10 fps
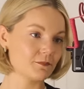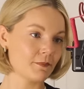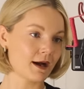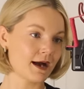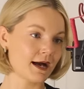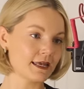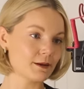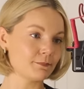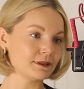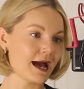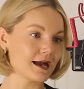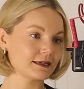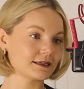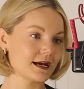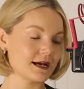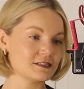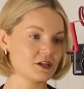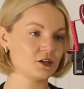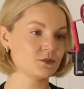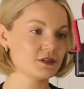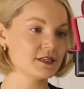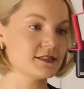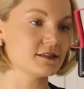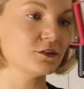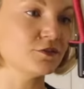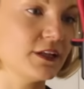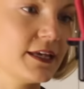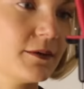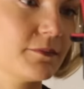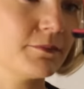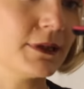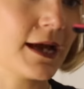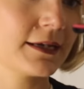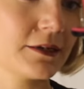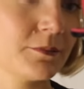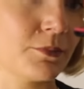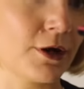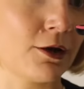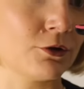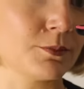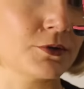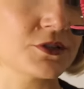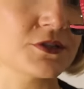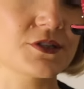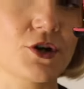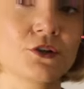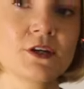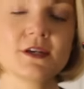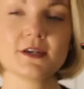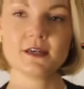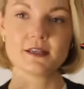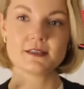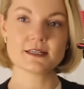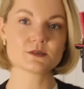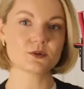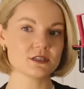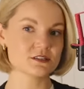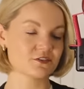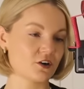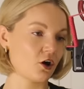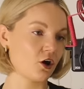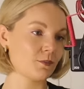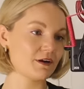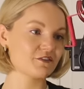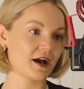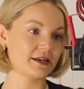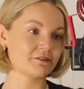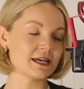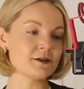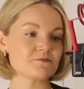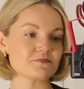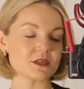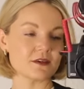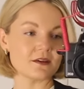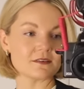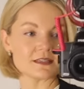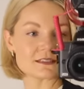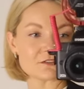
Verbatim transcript: my black cardigan with these lovely black and brown buttons on. This one is from Finery. This